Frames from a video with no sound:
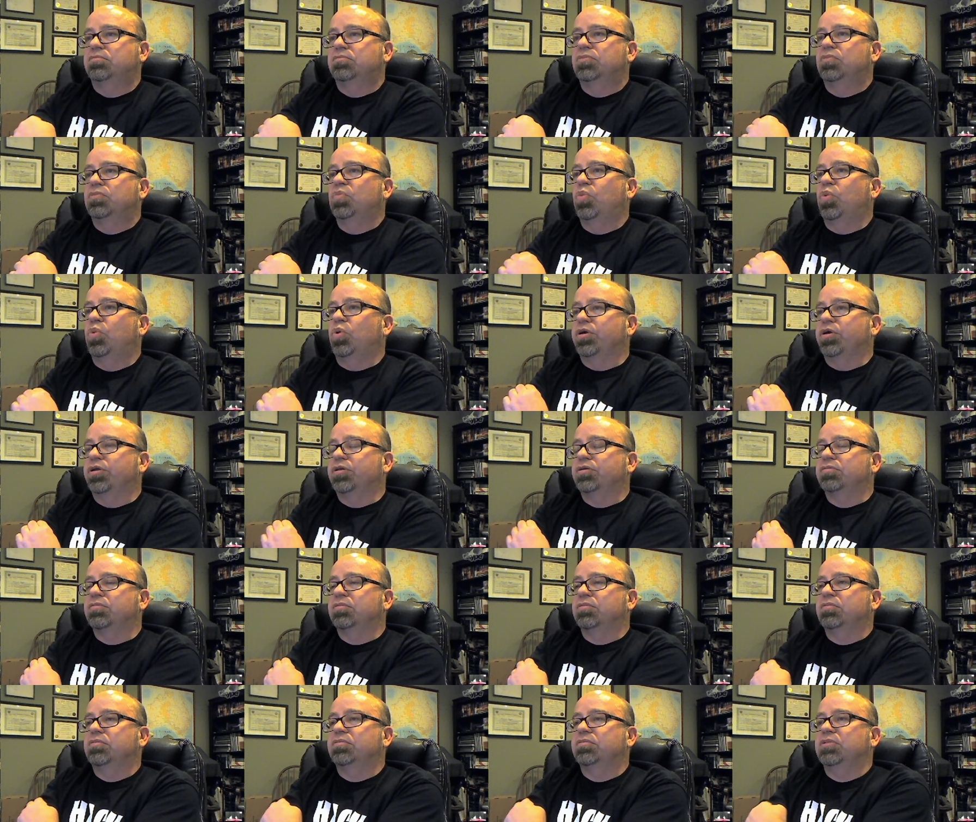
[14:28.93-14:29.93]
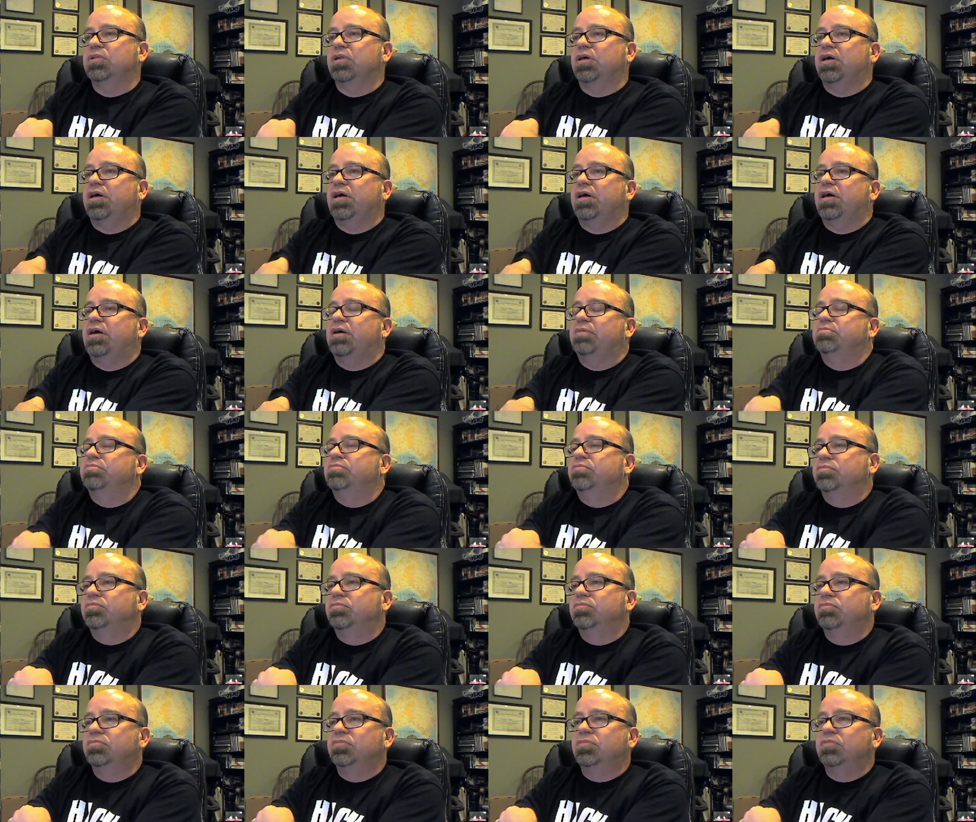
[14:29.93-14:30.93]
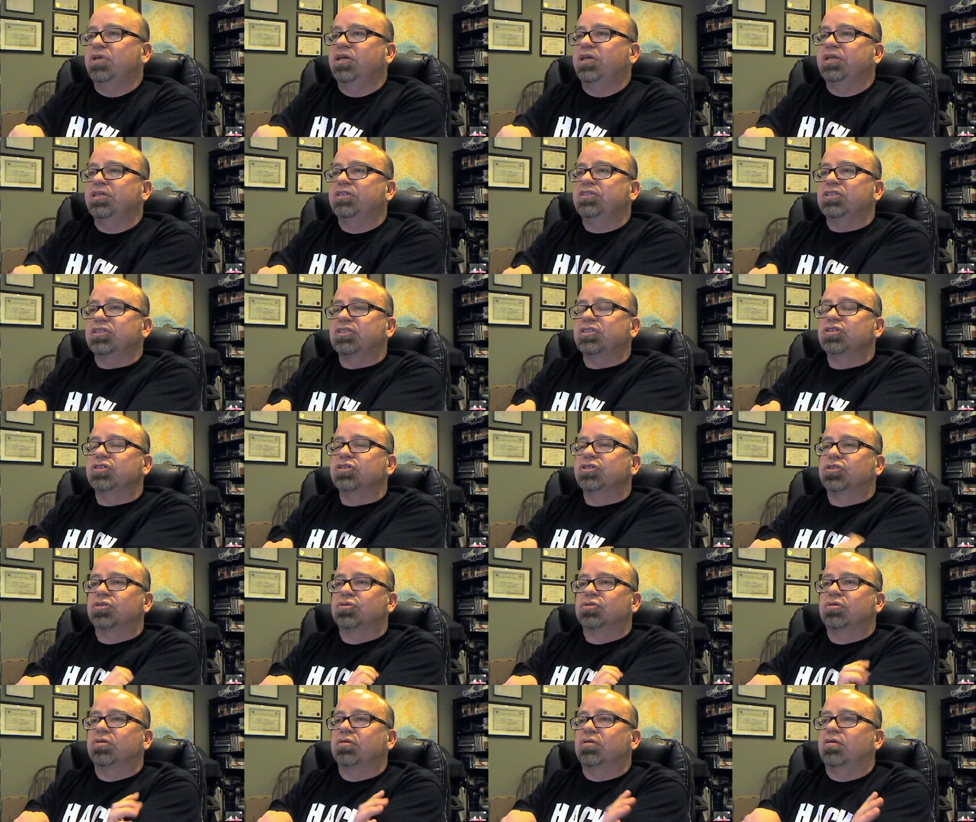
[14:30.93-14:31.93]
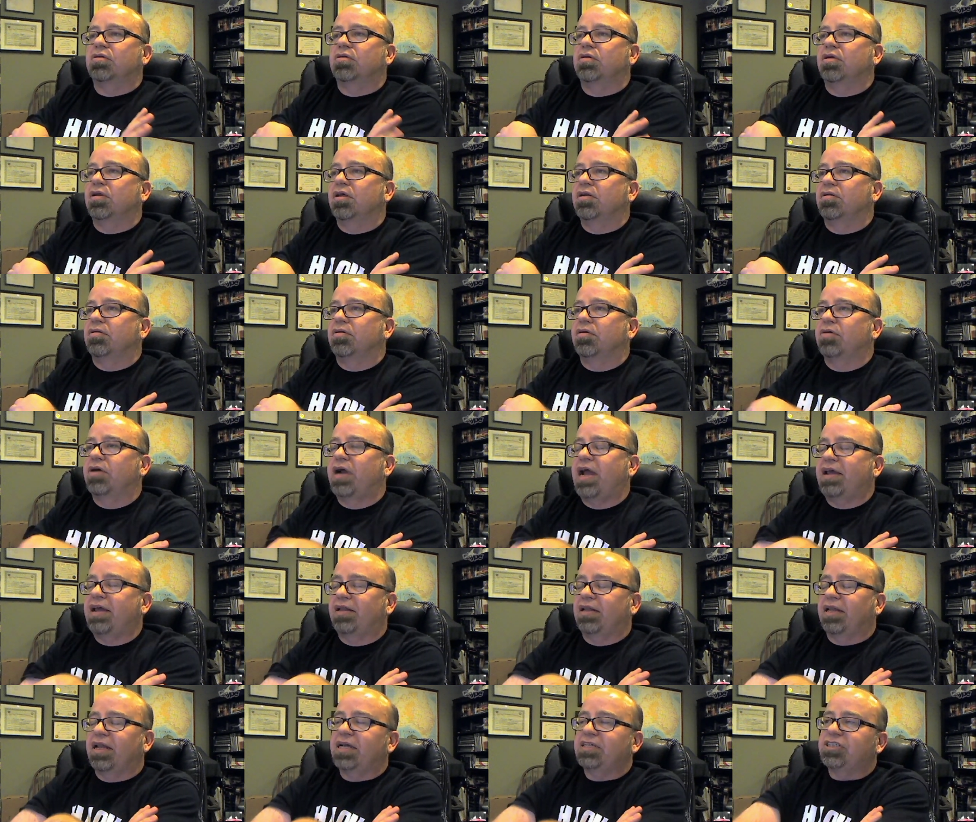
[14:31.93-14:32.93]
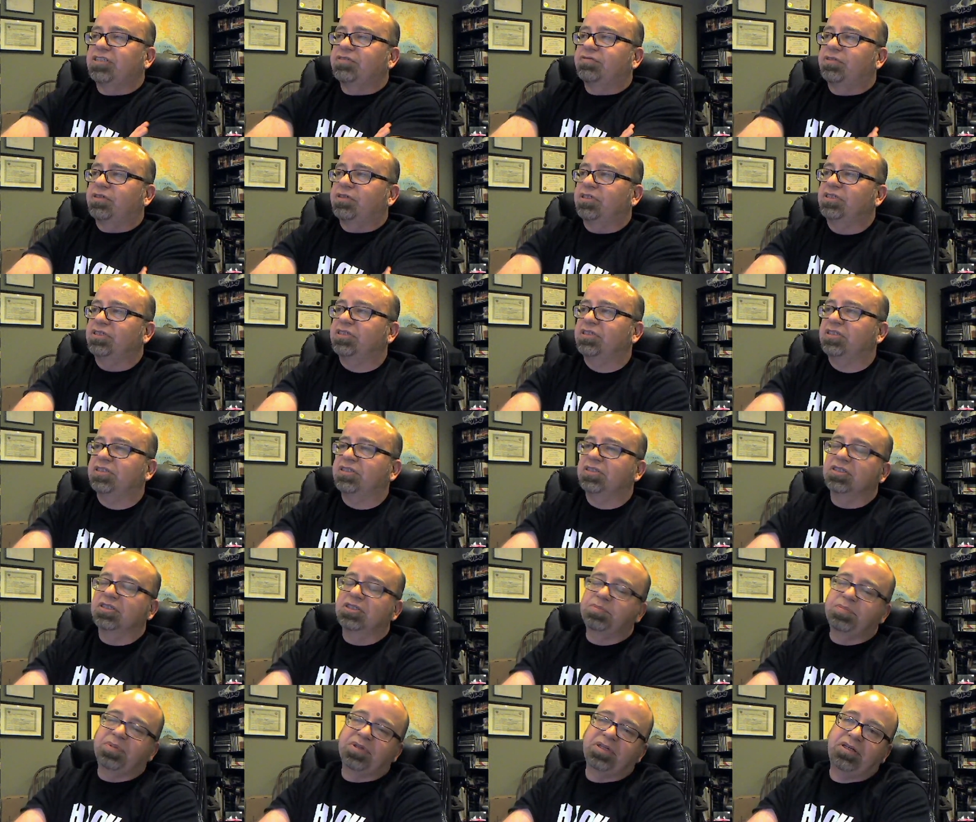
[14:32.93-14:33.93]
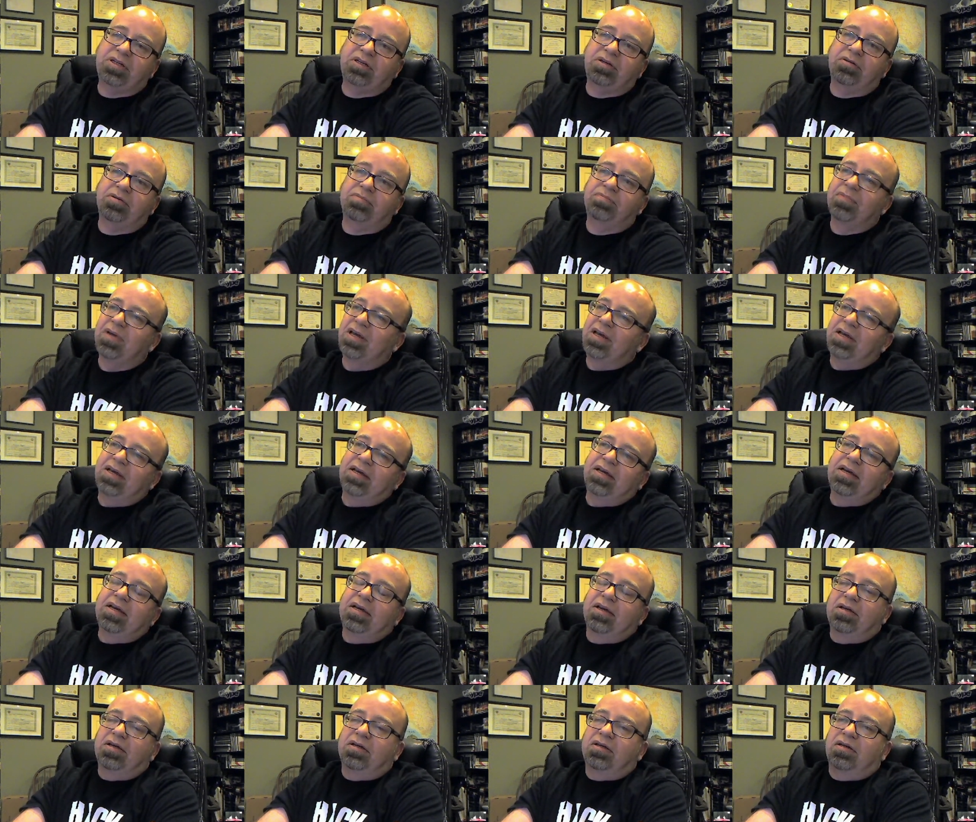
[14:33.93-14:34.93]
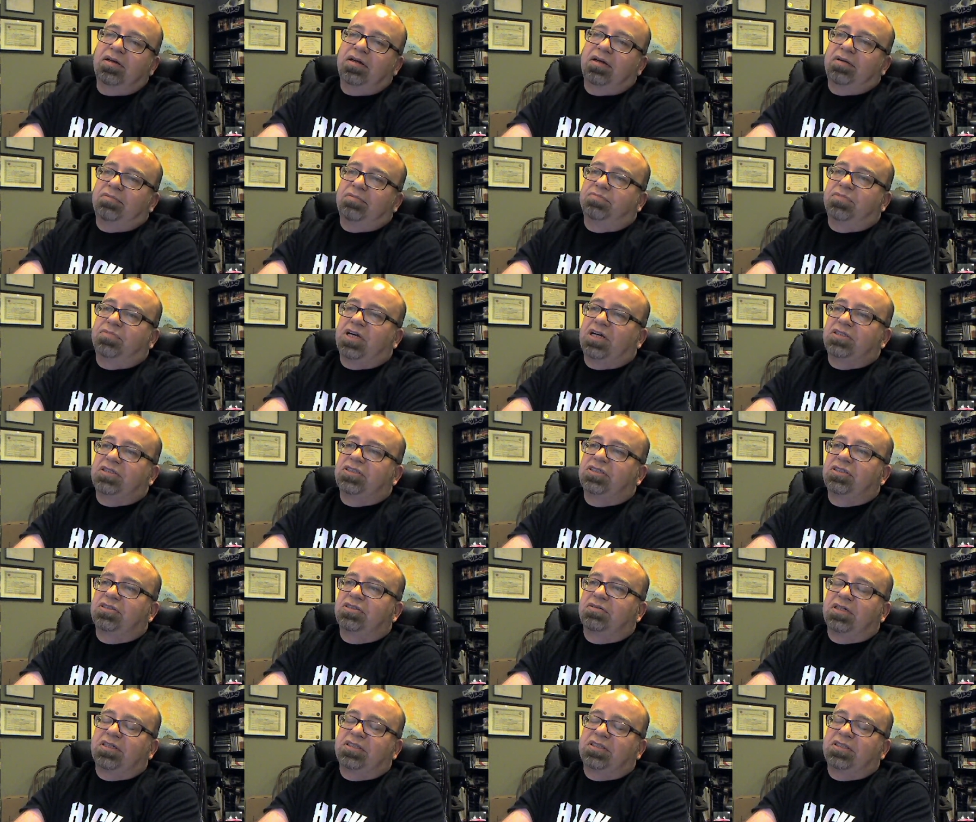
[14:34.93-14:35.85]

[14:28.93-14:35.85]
weren't um, in existence or, or, or had less of our existence. But you know, but they need um, that they need that